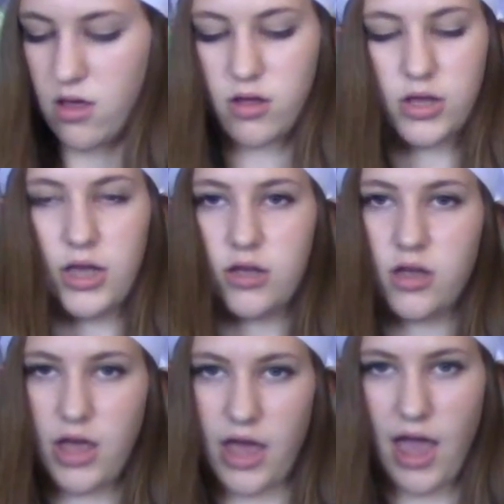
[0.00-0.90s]
Okay,
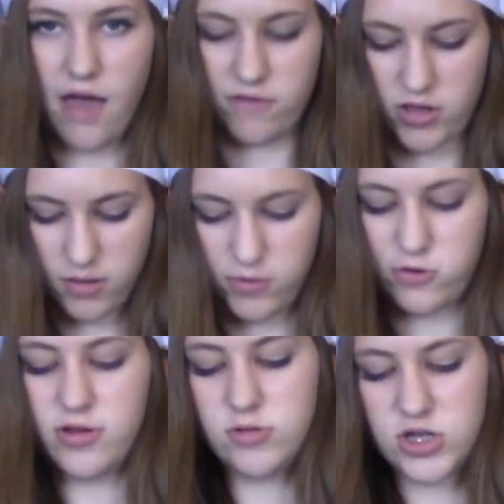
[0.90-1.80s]
1/2 cup of
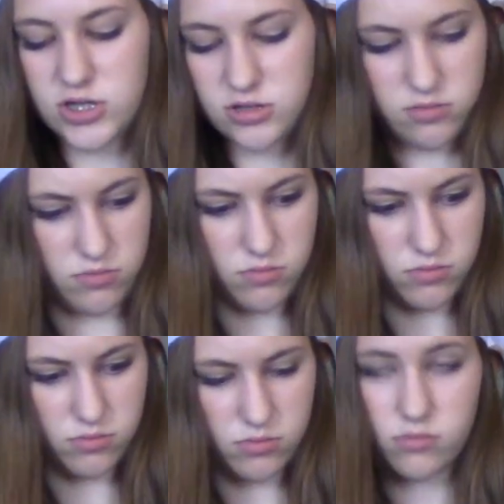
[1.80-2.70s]
cream cheese.
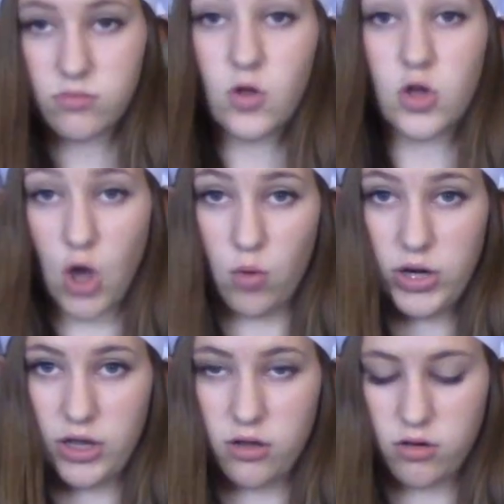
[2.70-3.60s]
Go with
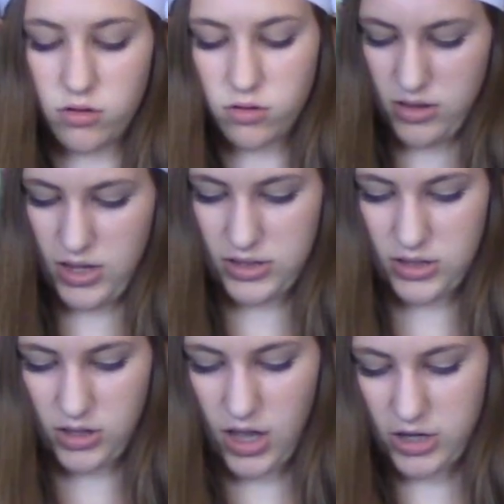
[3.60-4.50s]
it. That's a
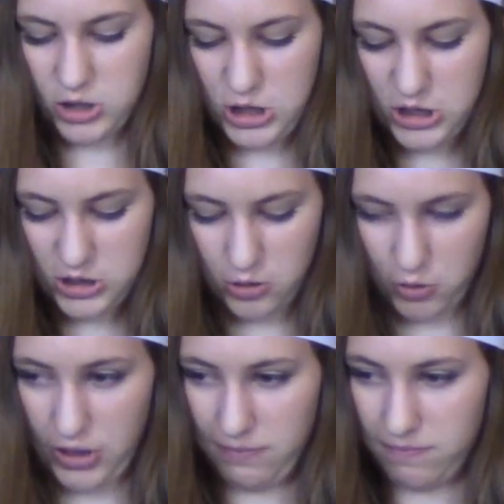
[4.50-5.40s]
lot of cheese cream.